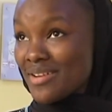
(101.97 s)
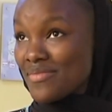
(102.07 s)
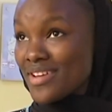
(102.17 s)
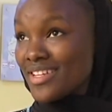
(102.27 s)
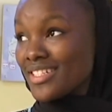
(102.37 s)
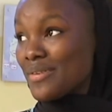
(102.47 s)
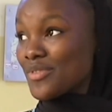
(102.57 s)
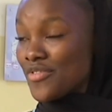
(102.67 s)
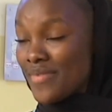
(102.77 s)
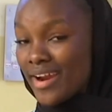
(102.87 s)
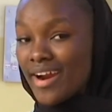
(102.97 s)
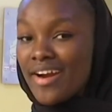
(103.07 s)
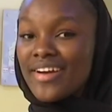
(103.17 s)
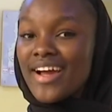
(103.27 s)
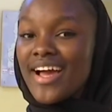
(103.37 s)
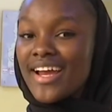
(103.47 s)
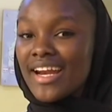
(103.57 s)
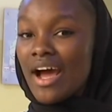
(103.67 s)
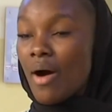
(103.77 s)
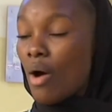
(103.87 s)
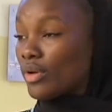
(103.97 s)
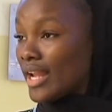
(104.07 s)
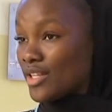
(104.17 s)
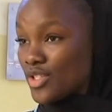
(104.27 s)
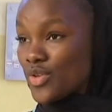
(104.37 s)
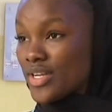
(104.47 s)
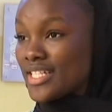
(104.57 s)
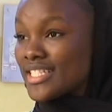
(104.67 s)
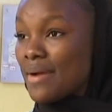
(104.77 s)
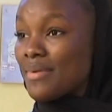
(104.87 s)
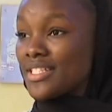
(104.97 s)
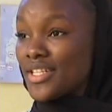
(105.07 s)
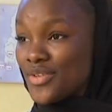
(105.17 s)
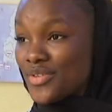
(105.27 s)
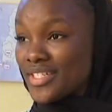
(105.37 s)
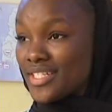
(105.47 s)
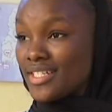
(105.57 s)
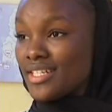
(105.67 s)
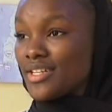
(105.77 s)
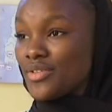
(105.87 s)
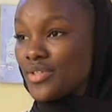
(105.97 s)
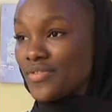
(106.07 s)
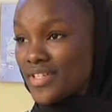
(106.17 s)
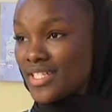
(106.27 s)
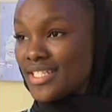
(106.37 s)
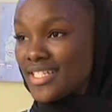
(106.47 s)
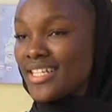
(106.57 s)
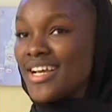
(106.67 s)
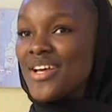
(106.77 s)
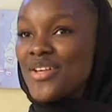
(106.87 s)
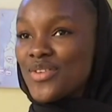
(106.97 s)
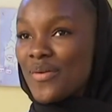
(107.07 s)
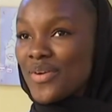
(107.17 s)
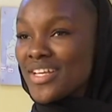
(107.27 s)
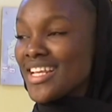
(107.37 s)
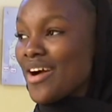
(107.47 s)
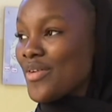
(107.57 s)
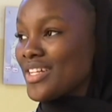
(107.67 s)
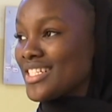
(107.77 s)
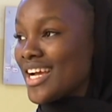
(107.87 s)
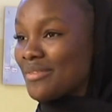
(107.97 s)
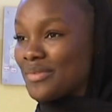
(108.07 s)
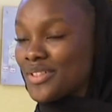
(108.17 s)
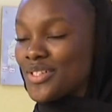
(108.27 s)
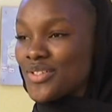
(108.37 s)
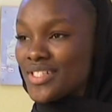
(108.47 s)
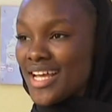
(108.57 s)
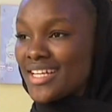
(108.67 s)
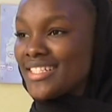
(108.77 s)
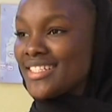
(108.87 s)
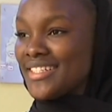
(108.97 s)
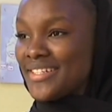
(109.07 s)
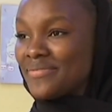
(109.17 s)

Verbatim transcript: me in terms of my career, and now I would like to study cybersecurity in university. So I'm currently awaiting admission to start this year.